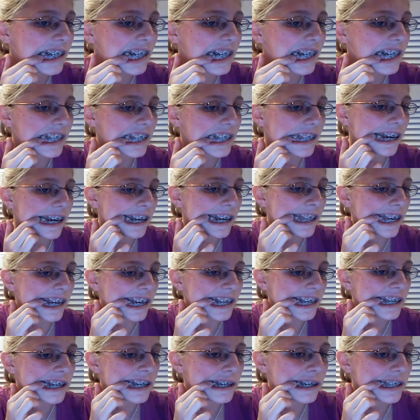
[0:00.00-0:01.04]
right there, and
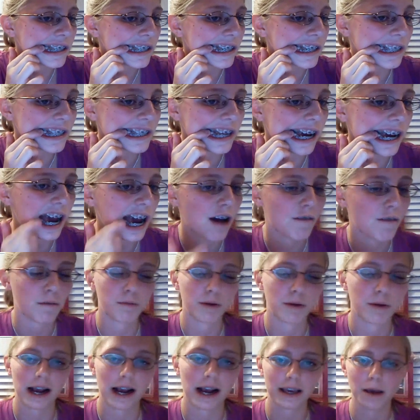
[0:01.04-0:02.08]
that tooth does not have a
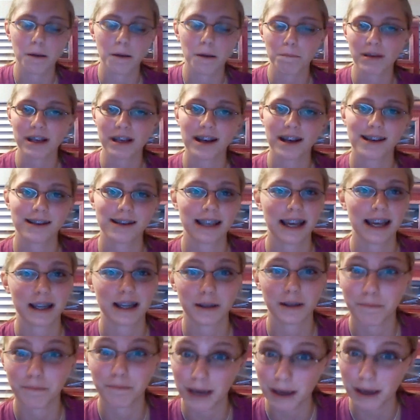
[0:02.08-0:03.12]
bracket because that
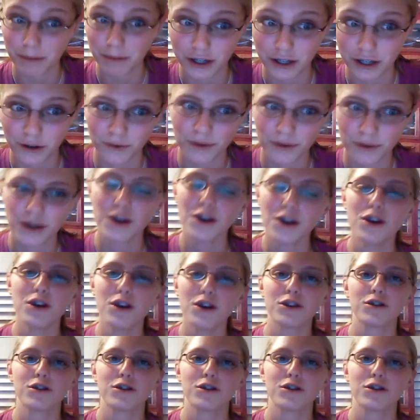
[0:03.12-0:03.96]
is a baby tooth.